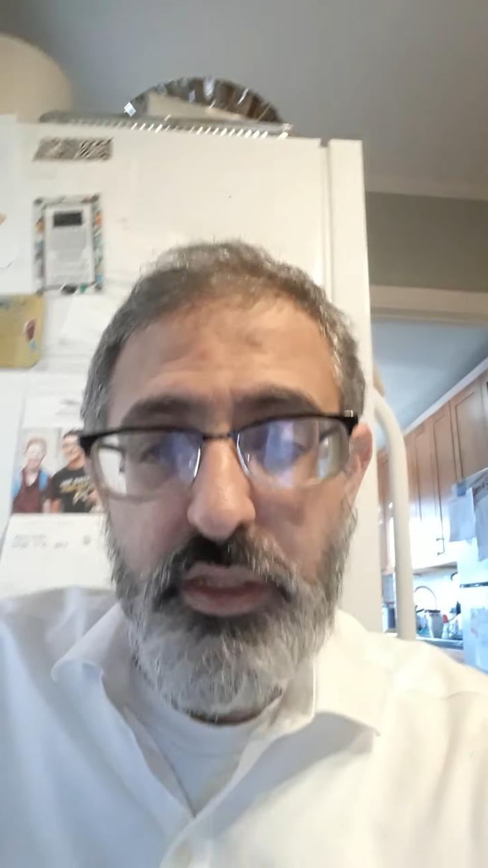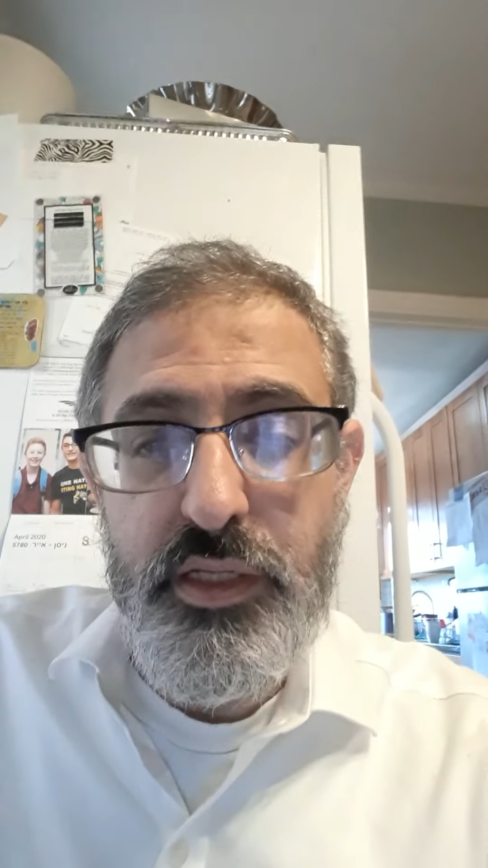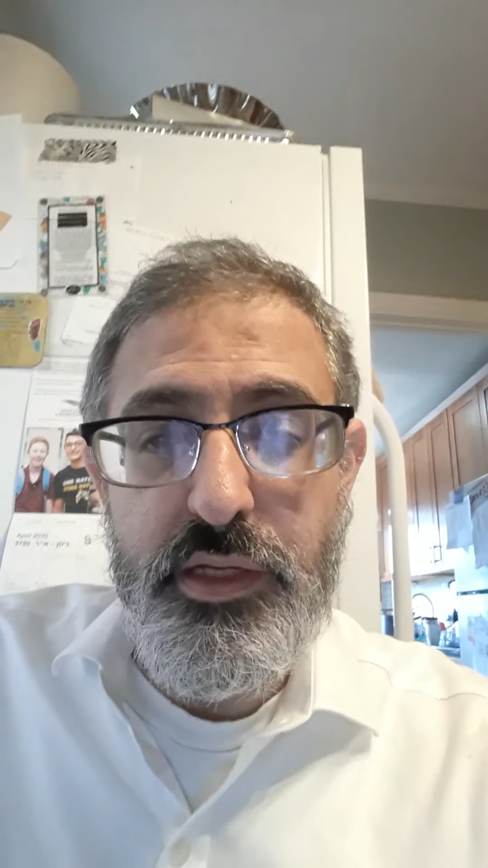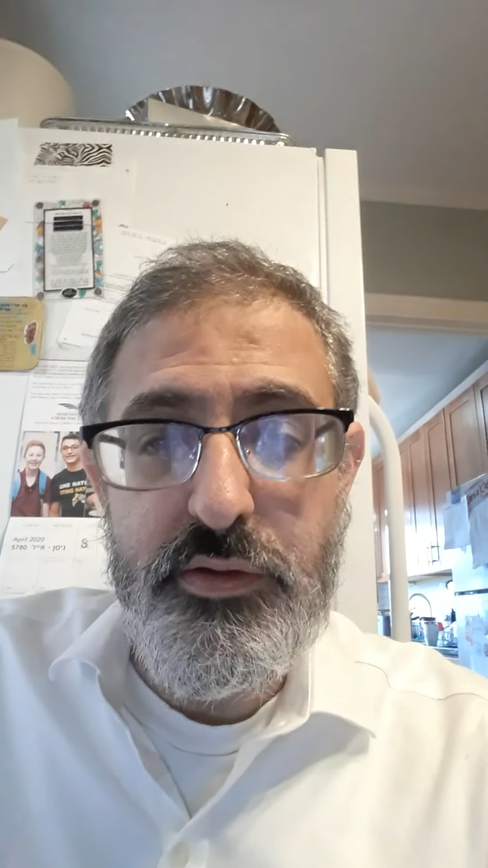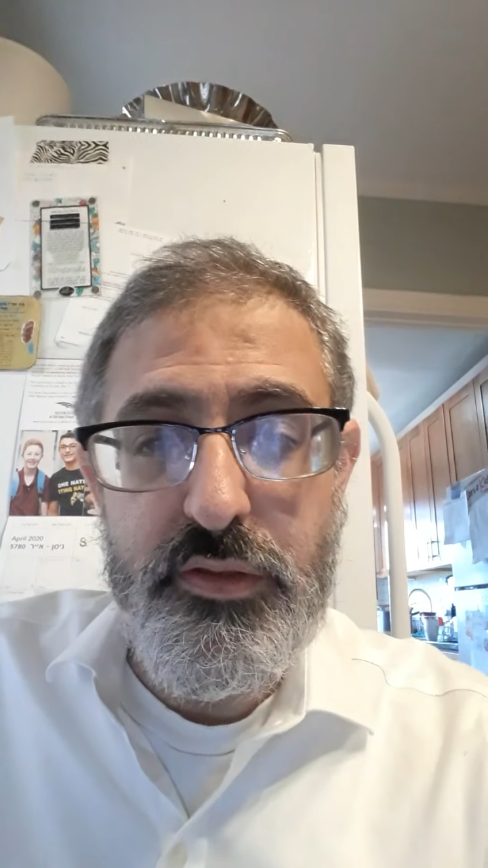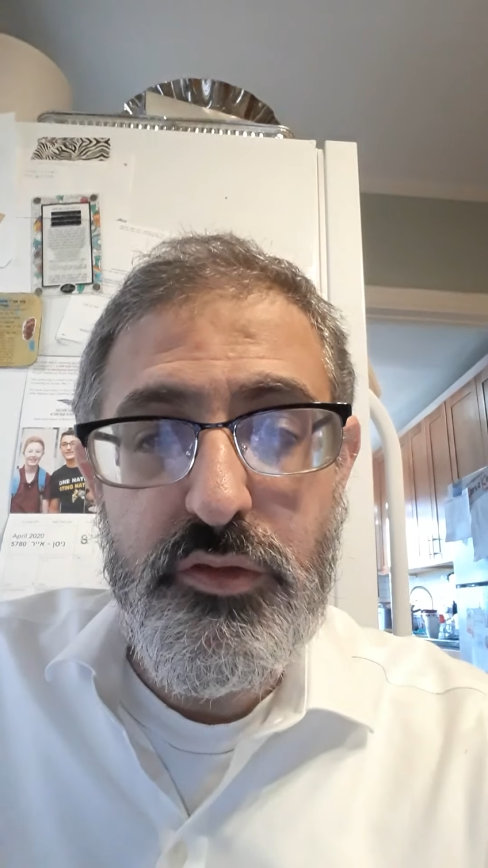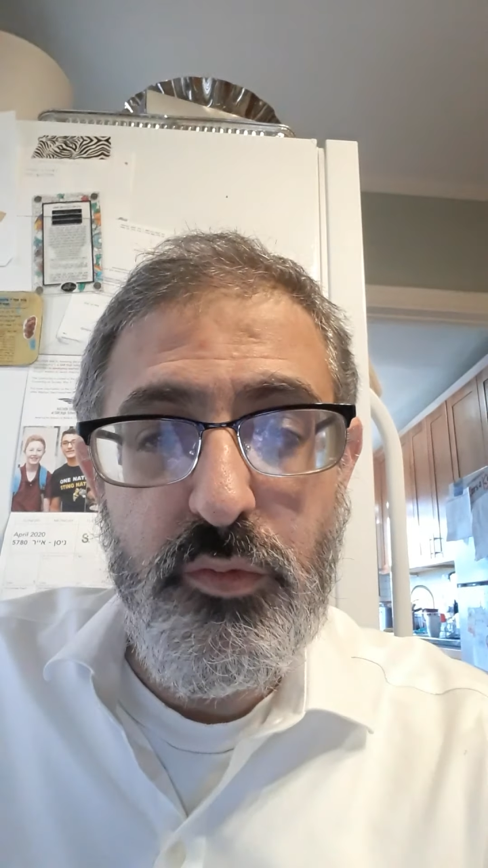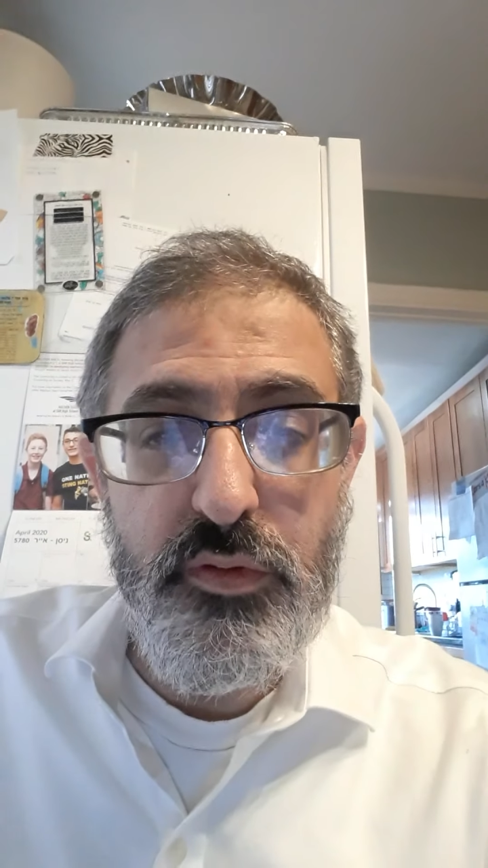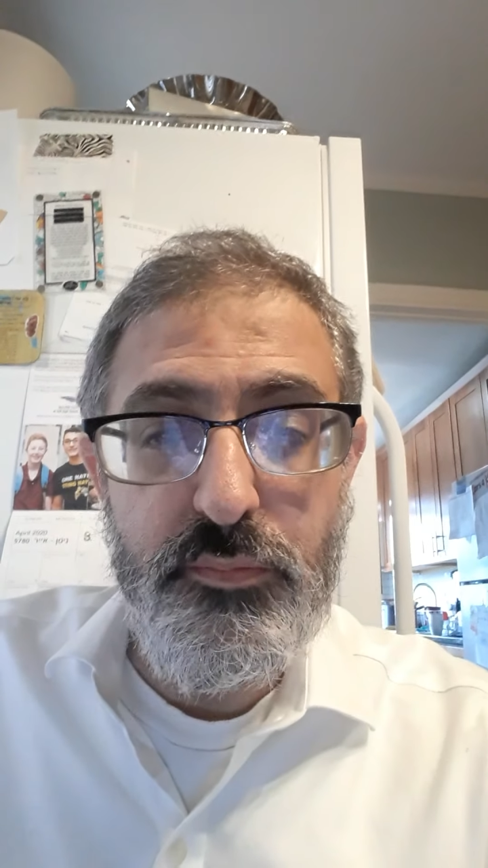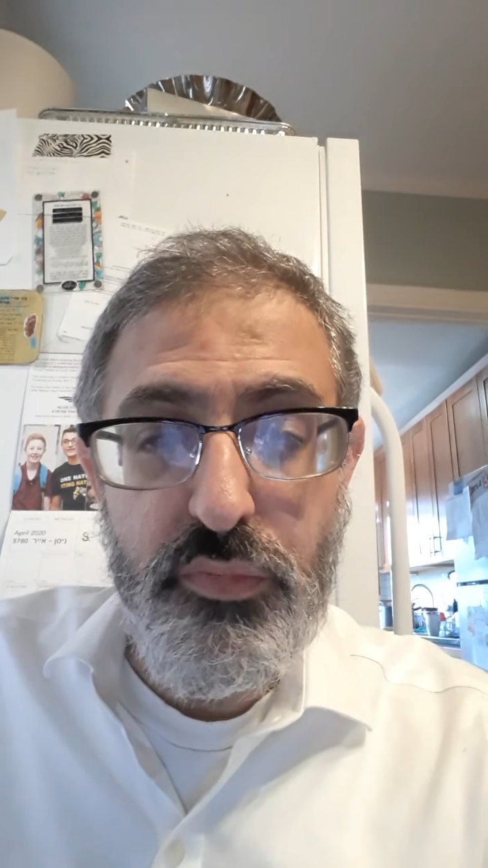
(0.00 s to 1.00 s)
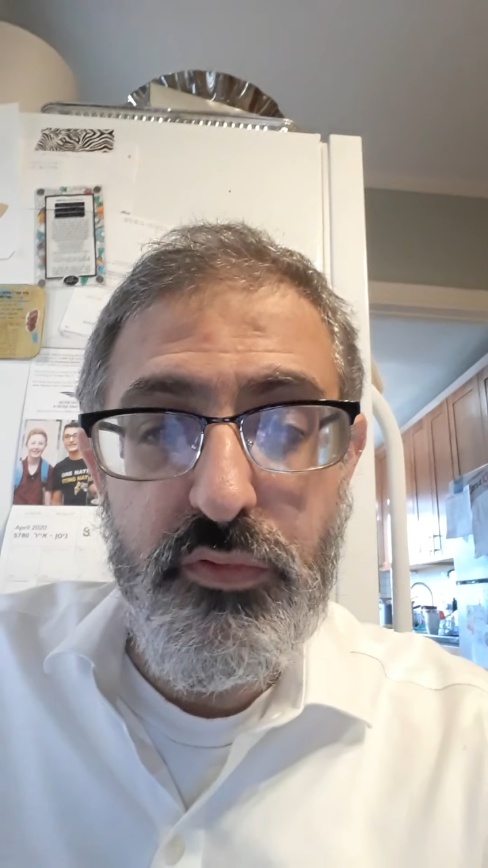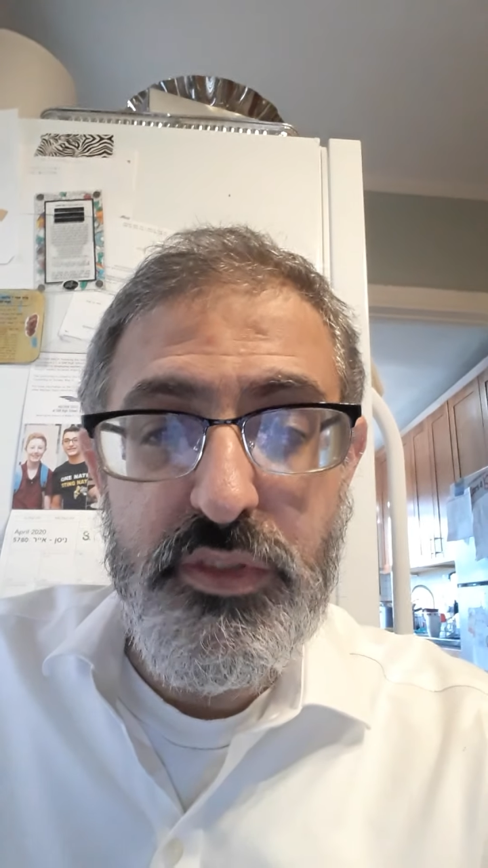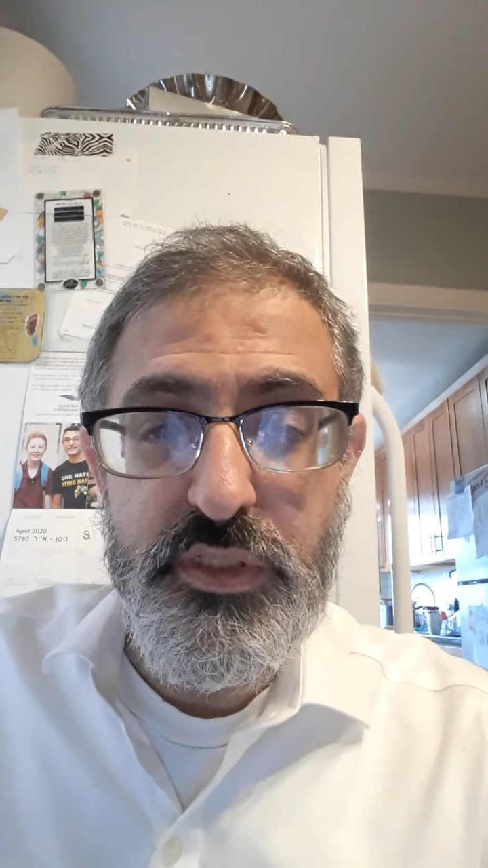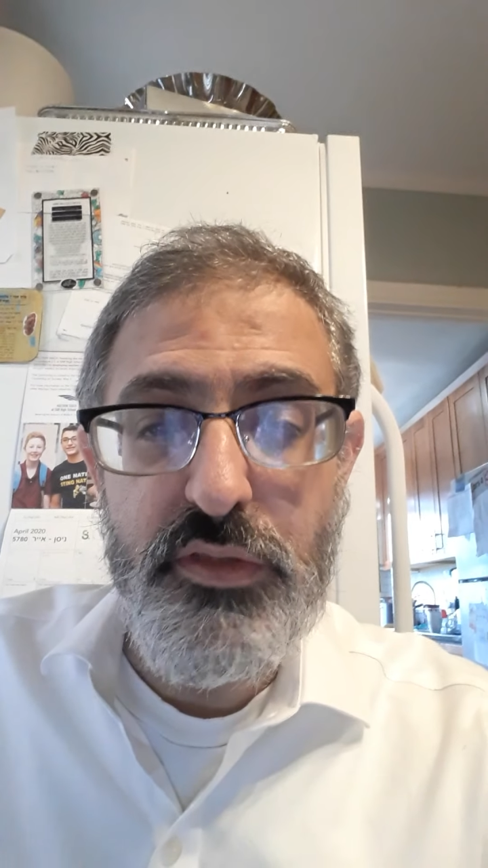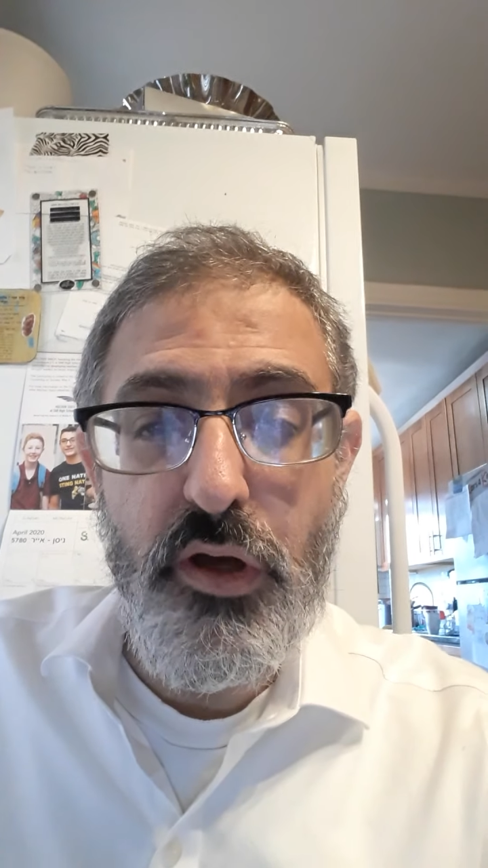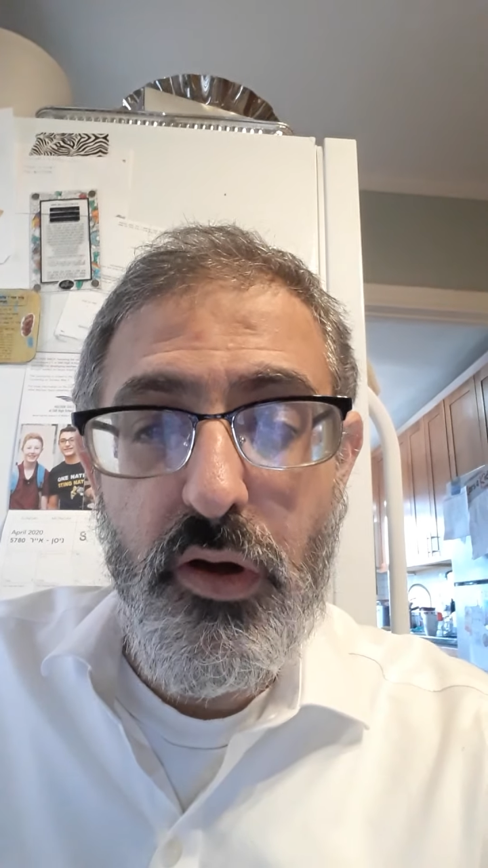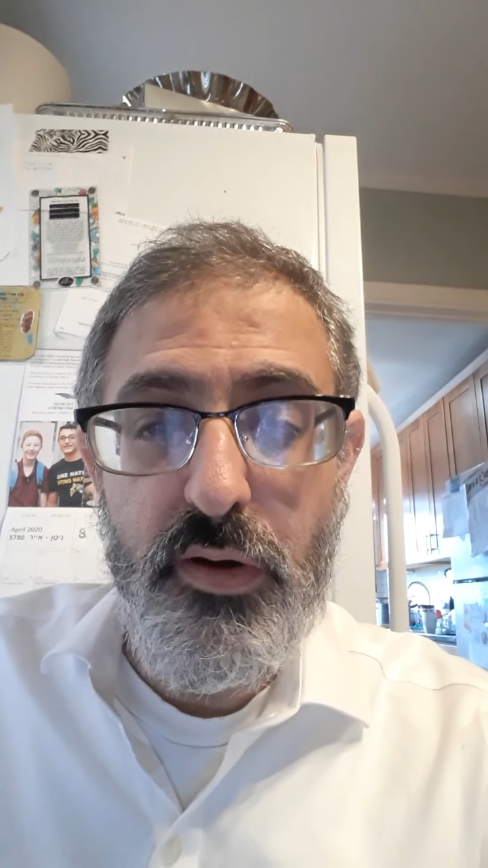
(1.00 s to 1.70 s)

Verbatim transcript: geared toward boys in the